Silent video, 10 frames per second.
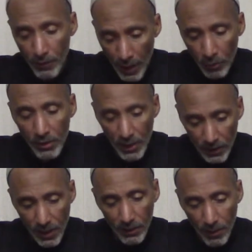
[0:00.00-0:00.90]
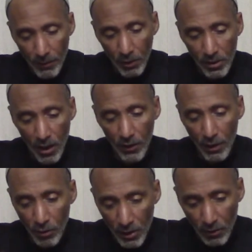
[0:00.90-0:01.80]
They would dictate them. They would
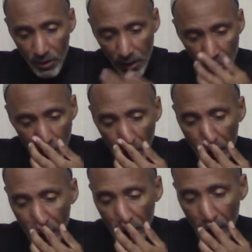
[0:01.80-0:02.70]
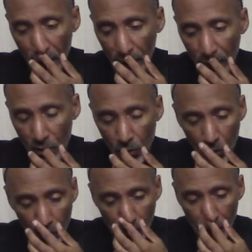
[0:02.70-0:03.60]
teach their
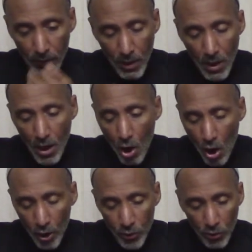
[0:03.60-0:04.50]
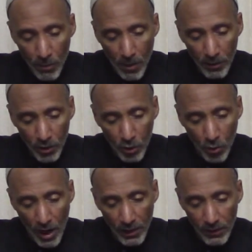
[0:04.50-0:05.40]
students. Also among the
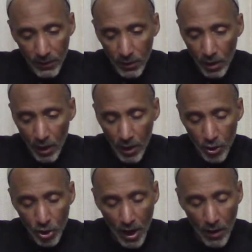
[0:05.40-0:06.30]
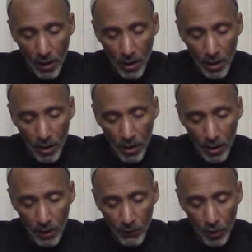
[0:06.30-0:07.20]
great
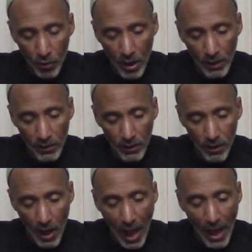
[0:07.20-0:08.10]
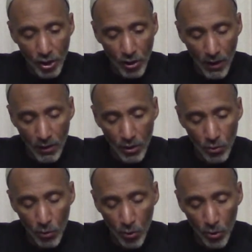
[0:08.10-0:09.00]
Ash'ari
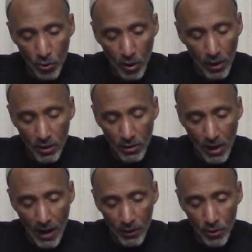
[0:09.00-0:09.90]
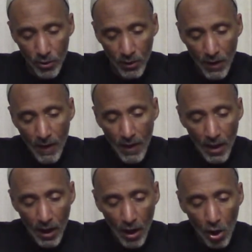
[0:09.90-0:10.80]
schools scholars,
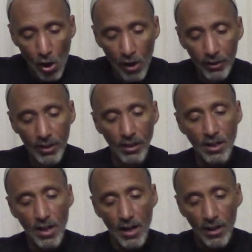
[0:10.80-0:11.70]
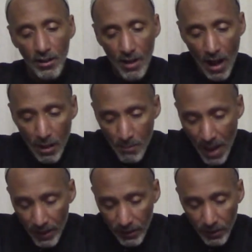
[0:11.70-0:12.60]
Qadi Iyad
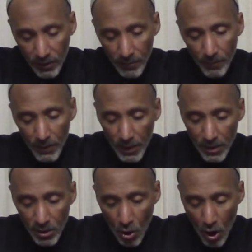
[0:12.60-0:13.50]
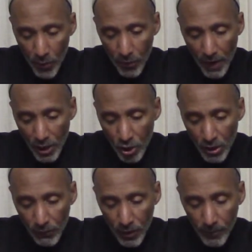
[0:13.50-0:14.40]
al-Maliki. He's the author of
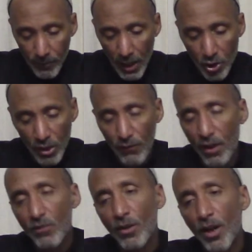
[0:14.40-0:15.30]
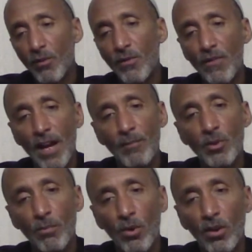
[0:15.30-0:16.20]
Ash-Shifa. Ash-Shifa is a very
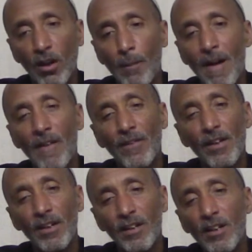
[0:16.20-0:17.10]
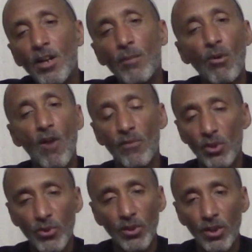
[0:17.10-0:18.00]
famous book about the
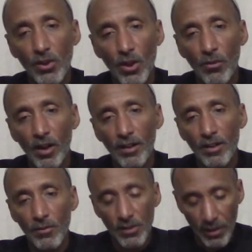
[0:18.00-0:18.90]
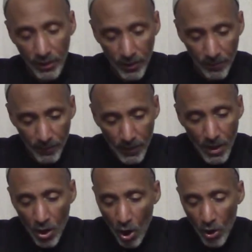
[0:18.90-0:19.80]
Prophet sallallahu alaihi wasallam.
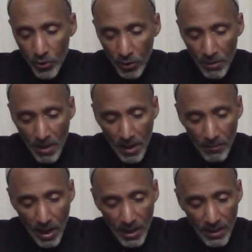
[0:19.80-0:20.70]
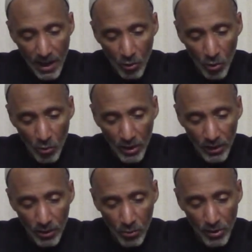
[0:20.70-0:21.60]
Also Imam
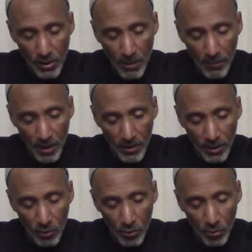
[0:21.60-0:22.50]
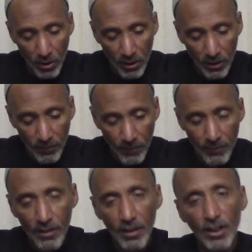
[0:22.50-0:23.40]
an-Nawawi. Who is Imam an-Nawawi?
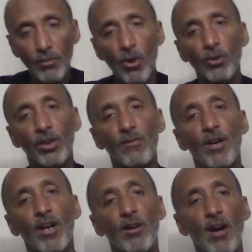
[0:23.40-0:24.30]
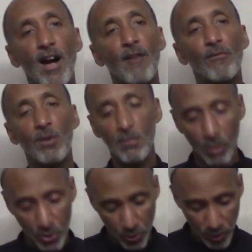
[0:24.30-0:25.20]
He wrote every
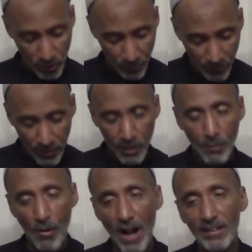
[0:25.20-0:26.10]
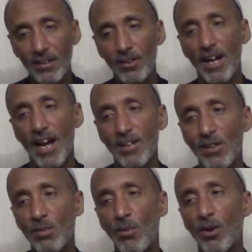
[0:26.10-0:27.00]
Muslim practically has
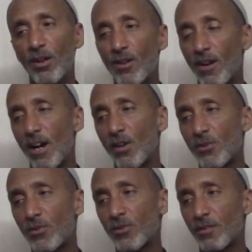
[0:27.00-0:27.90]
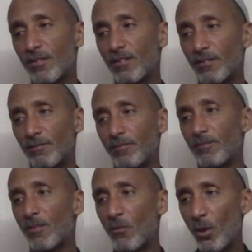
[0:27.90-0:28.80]
this book in their house.
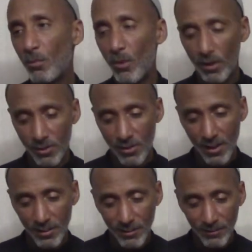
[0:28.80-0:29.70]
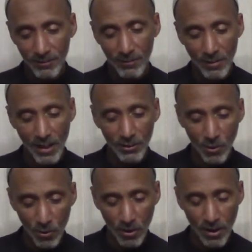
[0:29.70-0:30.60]
What book is that? Not
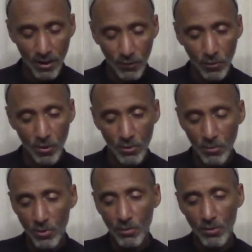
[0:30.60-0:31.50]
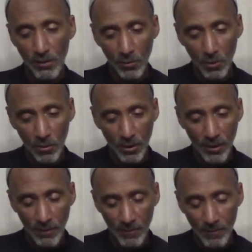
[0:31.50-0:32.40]
the Quran, of course Muslims have the Quran.